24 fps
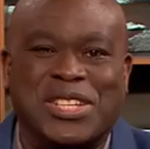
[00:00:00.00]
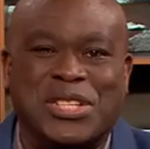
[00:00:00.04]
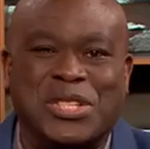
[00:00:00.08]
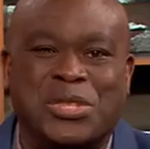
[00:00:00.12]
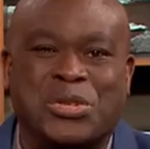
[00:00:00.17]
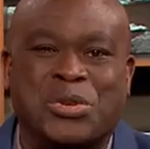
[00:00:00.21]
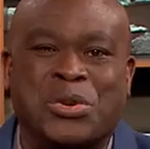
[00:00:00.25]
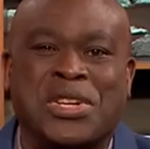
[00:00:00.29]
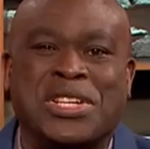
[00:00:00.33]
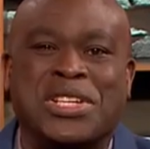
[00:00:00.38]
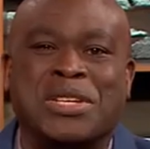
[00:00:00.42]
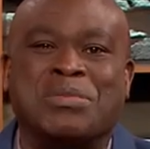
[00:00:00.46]

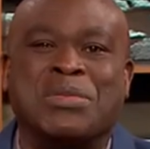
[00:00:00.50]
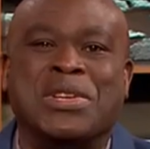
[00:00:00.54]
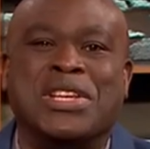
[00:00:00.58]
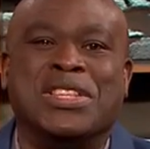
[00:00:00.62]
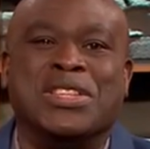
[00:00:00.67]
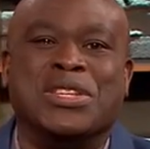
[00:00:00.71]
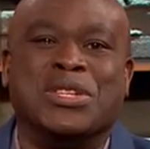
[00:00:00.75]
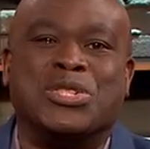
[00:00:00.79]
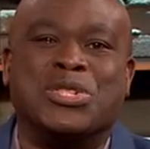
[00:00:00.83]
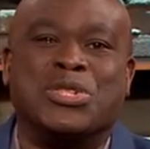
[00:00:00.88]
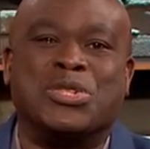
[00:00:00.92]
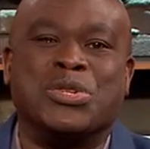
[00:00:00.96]
Joining me
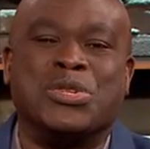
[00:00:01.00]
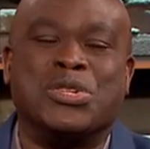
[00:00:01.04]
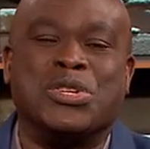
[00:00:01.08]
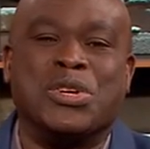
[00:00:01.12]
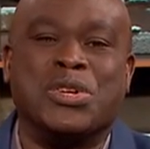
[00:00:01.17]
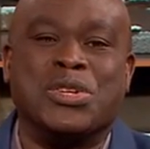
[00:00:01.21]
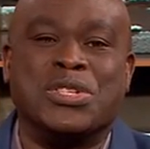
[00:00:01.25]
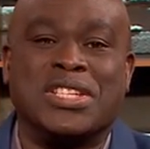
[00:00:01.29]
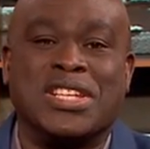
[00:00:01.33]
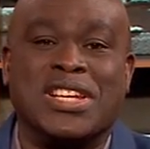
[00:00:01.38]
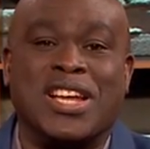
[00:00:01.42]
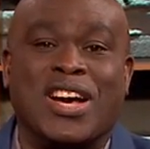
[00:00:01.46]
in the
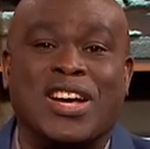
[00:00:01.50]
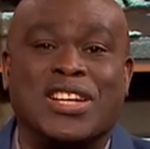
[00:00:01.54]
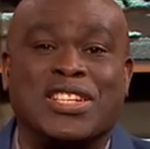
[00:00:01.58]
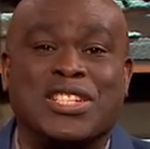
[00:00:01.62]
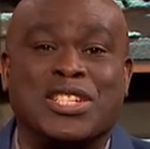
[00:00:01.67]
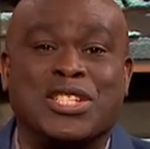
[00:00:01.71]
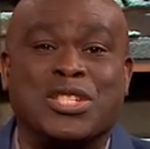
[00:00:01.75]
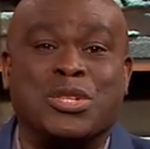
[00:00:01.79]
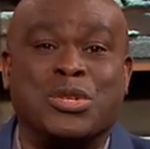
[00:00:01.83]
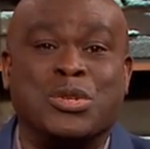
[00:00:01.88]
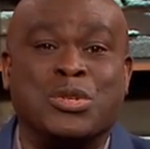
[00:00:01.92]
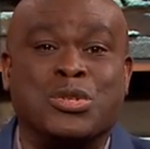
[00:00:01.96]
studio is an
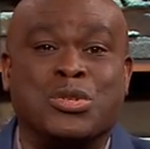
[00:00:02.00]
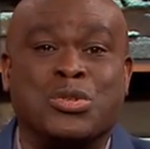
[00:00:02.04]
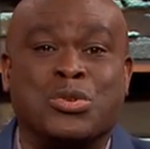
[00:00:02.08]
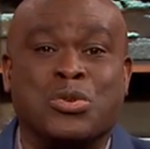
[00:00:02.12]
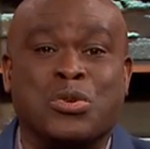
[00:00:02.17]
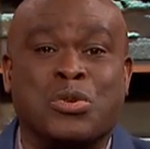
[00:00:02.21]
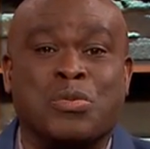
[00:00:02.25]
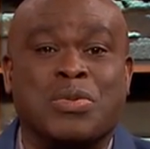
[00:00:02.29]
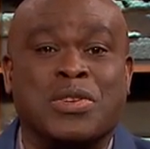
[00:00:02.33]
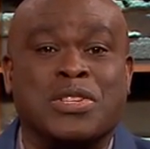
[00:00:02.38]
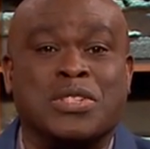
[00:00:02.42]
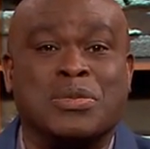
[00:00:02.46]
artist whose
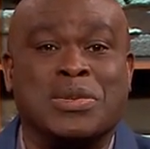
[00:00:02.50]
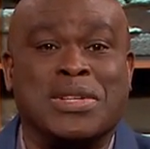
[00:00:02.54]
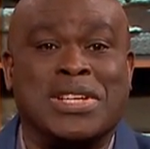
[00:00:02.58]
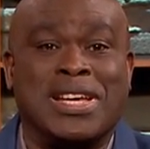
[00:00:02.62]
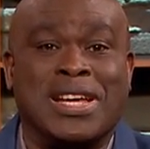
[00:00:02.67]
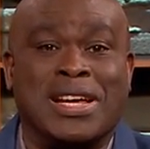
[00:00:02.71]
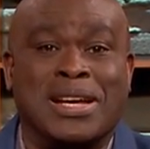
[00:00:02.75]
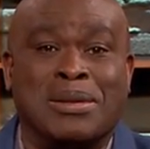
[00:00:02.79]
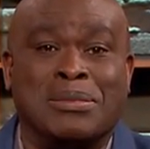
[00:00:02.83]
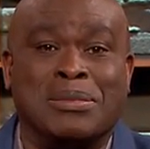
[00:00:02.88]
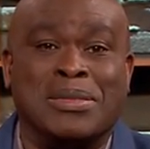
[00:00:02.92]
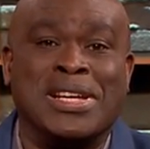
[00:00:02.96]
group has
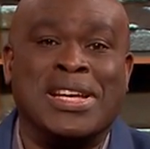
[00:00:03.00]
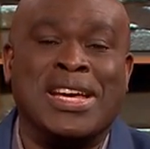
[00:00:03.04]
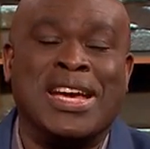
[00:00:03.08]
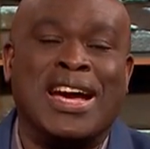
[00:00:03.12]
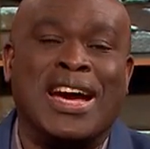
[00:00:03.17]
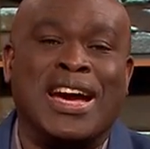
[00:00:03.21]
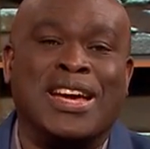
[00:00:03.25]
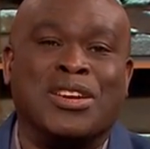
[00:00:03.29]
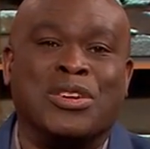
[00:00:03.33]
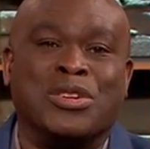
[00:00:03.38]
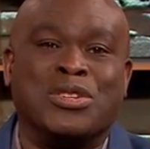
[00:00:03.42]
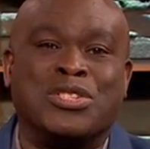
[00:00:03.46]
become
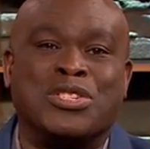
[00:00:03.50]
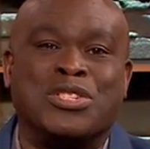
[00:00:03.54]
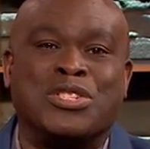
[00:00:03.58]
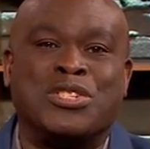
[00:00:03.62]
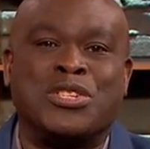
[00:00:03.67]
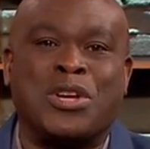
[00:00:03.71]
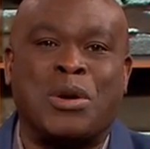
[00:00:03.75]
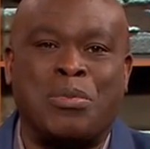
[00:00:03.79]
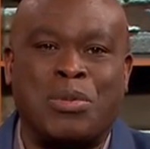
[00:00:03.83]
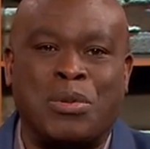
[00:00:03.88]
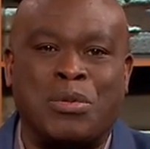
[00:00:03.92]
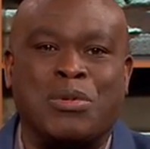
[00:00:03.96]
an
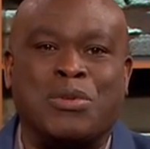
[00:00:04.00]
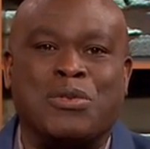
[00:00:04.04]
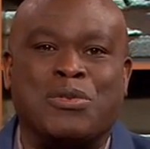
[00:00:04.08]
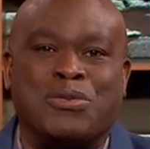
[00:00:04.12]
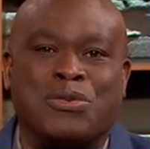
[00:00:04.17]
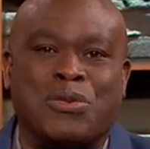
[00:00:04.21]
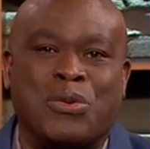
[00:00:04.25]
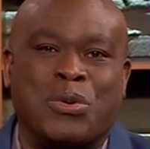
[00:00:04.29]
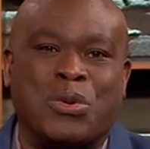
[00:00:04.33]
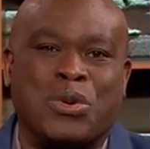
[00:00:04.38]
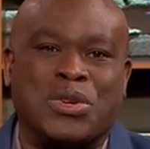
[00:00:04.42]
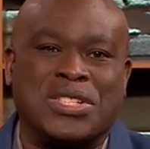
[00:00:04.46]
unstoppable
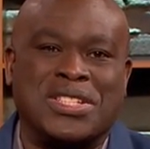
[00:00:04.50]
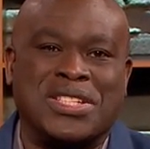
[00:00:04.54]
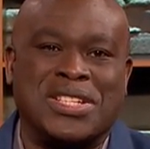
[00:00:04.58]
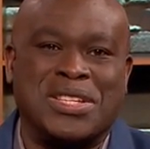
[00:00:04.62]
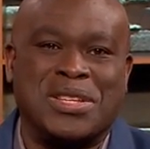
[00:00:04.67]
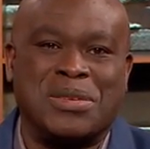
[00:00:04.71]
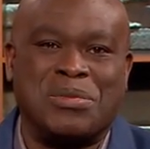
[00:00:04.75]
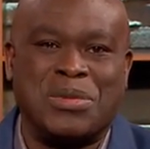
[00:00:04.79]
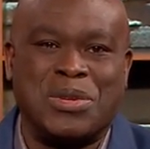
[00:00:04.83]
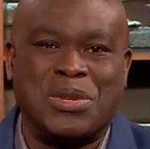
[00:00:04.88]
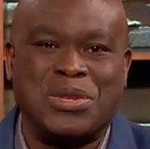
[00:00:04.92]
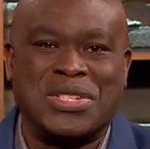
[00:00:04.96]
force
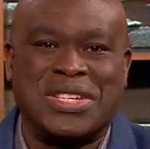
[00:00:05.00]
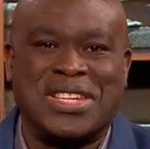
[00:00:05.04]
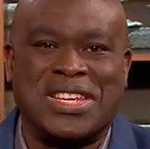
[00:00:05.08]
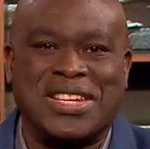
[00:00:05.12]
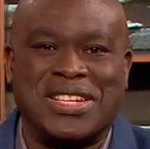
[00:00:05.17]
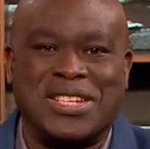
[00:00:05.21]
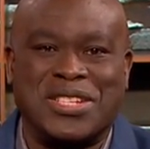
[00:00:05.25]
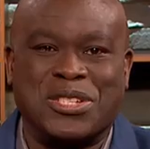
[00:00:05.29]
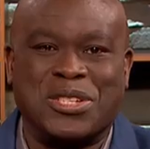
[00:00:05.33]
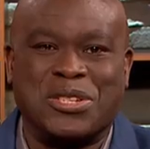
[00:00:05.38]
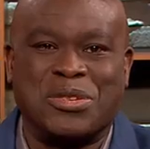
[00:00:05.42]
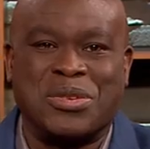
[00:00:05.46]
in the
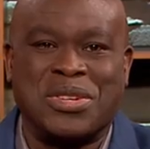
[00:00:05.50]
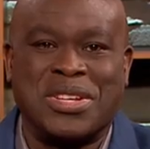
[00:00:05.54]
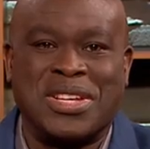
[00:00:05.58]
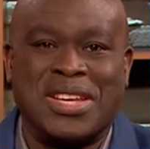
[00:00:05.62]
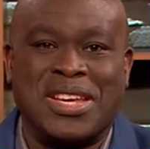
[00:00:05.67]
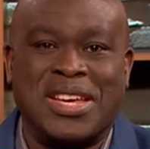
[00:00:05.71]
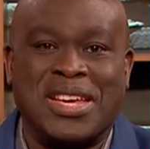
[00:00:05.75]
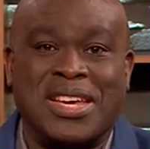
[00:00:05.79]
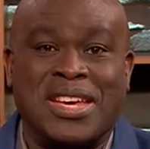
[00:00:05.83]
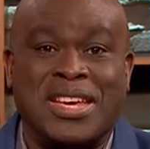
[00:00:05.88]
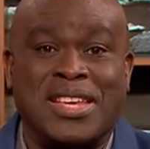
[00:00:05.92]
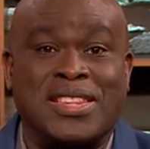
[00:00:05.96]
music industry.
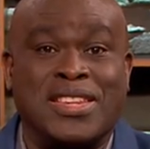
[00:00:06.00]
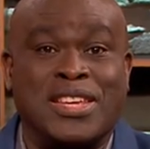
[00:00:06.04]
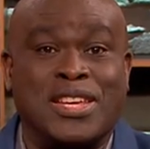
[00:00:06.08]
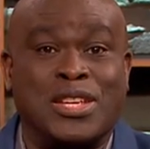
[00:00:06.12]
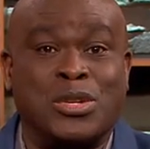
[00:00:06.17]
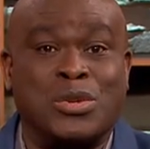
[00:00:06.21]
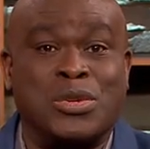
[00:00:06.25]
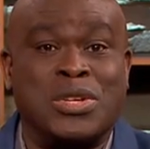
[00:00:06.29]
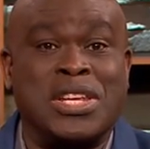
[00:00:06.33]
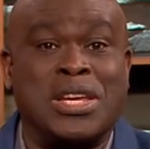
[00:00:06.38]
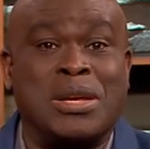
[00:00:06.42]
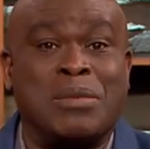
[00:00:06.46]
Their
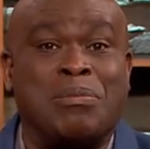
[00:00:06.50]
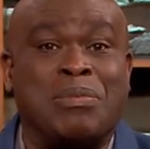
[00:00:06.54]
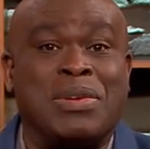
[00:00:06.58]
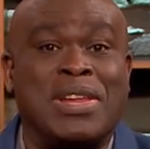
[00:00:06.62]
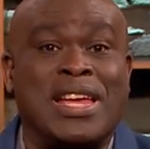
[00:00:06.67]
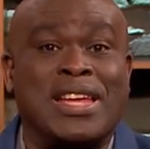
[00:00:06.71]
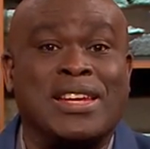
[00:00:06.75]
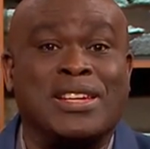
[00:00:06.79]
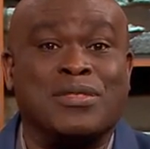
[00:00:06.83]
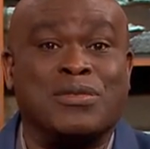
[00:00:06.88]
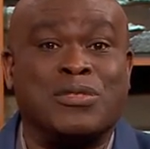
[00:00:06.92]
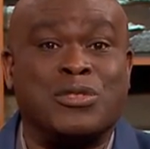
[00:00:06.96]
unique
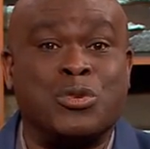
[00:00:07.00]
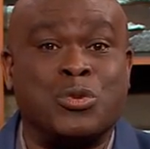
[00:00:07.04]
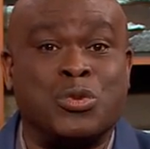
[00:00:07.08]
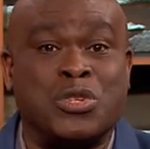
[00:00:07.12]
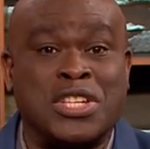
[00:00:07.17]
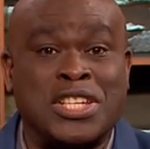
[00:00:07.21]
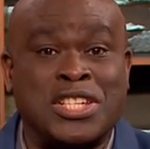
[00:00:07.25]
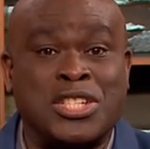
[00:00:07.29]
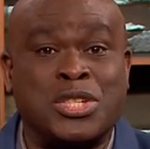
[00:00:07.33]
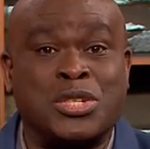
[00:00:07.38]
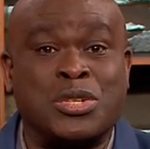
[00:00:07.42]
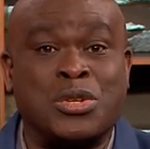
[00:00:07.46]
blend of
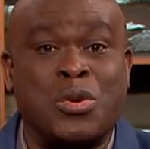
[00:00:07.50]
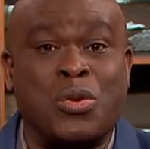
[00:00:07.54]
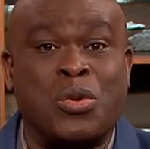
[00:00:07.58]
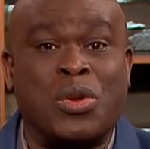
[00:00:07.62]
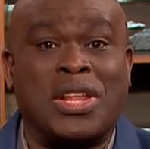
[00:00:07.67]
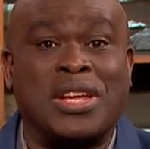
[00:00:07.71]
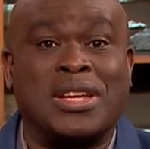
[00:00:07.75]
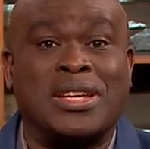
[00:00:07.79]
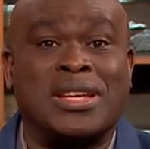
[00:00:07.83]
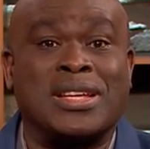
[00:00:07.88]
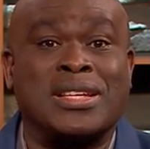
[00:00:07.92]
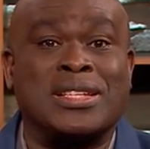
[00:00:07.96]

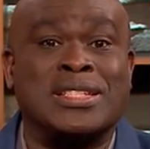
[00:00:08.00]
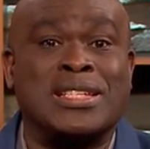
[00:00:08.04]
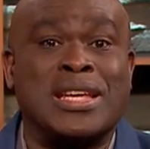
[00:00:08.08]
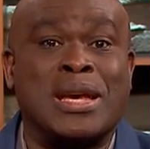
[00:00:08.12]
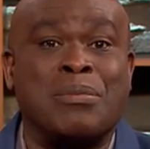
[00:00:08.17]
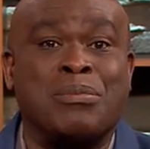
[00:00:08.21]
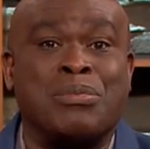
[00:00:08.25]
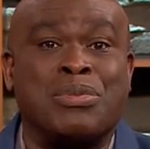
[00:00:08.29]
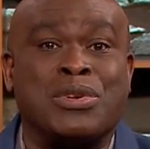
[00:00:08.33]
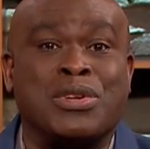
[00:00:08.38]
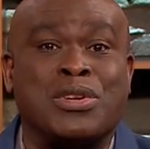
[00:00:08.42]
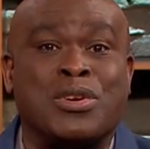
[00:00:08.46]
traditional and
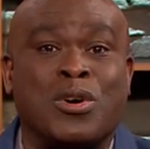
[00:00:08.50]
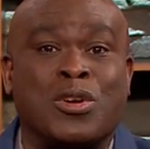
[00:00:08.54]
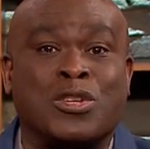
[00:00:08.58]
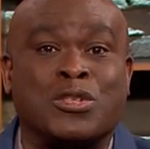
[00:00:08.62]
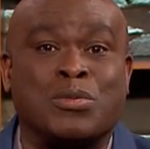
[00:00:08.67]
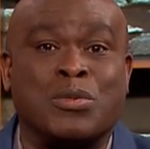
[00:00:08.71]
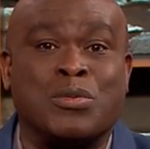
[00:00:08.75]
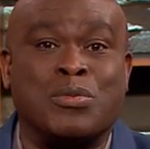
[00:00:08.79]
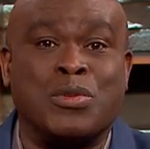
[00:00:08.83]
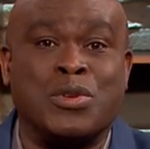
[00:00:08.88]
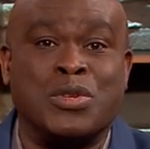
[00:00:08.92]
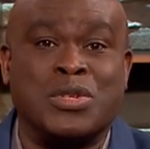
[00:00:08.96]
contemporary
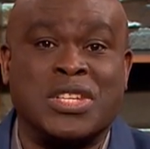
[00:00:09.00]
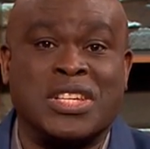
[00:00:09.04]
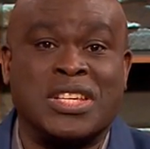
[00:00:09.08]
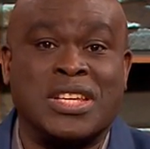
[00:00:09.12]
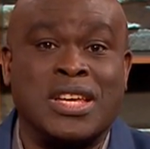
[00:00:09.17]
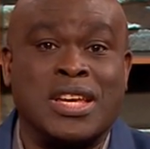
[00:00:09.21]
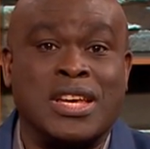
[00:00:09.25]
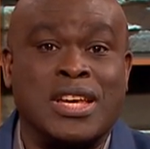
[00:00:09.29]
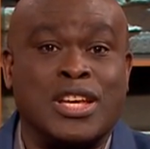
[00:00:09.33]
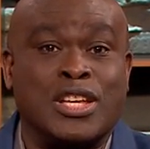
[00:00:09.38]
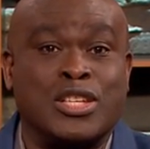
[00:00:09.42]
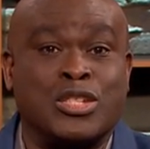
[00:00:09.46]
gospel
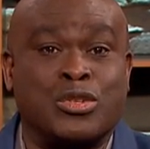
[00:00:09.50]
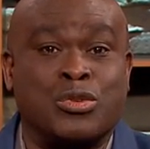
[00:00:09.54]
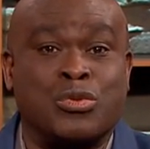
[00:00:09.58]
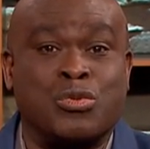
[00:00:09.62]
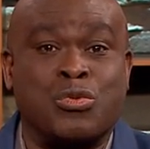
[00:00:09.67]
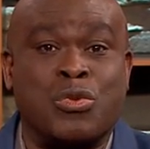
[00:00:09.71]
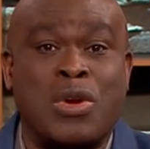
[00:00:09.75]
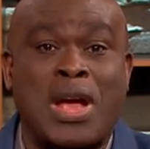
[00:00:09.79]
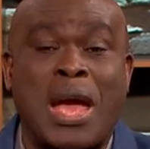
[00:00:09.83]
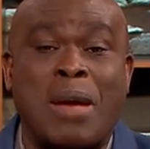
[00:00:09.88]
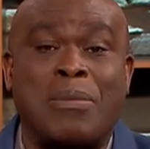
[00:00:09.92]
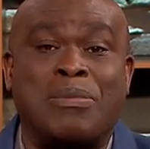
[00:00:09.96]
music has
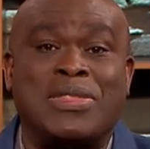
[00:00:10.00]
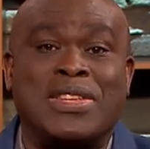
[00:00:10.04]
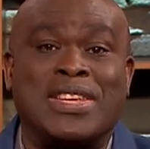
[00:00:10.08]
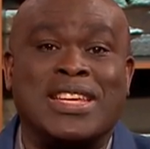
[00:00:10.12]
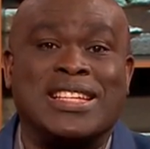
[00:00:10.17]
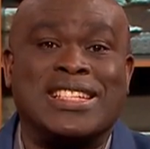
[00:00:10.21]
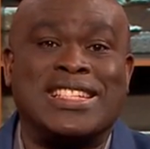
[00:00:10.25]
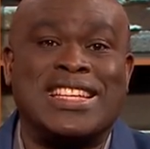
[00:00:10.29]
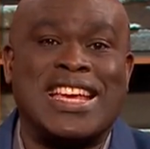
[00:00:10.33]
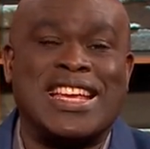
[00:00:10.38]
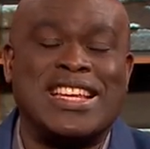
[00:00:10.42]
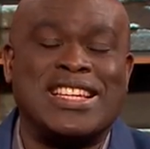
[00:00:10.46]
grabbed
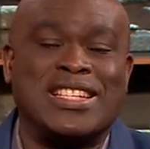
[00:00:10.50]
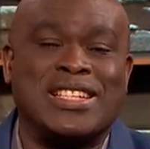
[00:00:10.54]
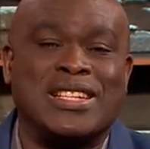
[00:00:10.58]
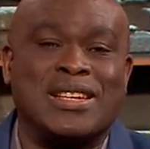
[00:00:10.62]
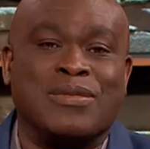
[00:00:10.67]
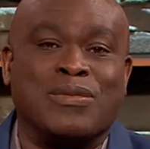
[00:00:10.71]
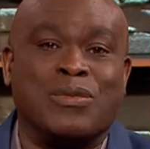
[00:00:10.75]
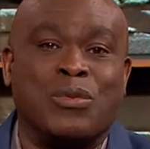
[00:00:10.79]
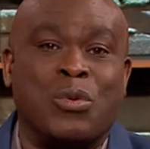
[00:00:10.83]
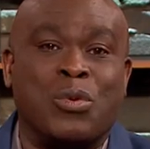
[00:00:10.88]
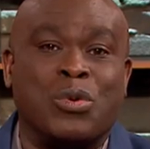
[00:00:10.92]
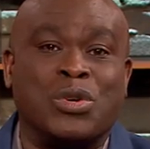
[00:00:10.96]
the
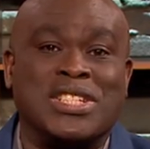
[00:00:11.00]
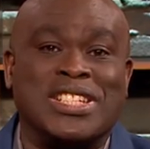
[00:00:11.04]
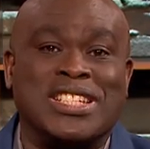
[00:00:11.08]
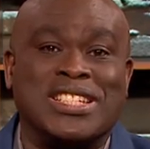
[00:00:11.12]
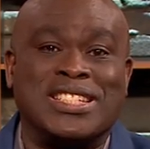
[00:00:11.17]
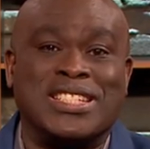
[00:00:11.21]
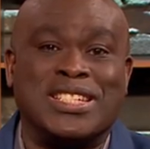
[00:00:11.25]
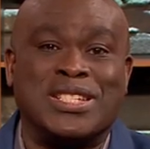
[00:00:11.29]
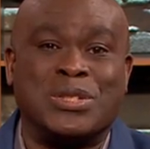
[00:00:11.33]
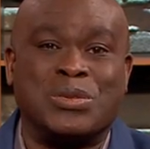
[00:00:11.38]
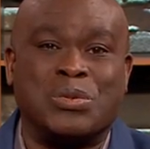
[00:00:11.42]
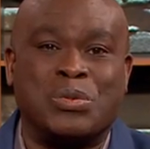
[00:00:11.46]
attention of
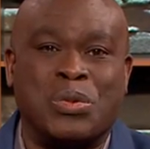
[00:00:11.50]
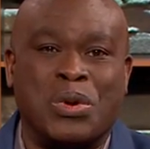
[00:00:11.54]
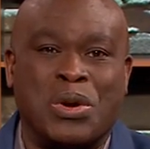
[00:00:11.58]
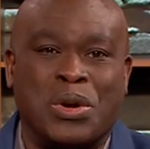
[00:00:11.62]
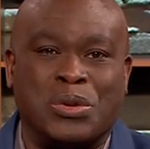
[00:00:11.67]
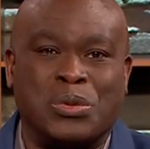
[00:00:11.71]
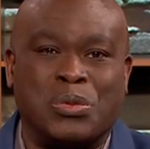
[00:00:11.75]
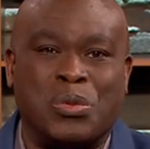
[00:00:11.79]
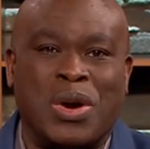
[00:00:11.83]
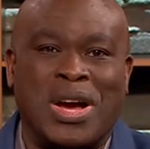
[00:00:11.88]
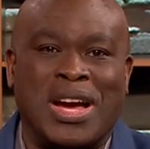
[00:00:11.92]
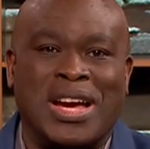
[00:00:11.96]
audiences
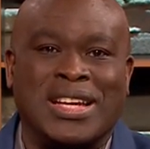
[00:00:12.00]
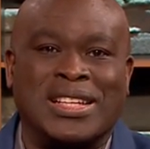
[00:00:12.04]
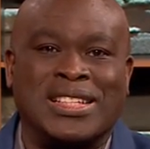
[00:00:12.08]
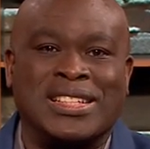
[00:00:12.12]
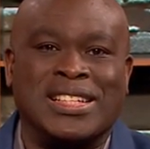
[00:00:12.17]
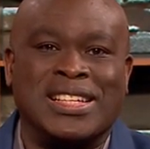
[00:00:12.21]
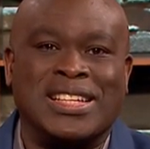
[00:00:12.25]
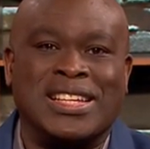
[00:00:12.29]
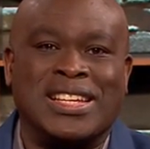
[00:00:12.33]
worldwide.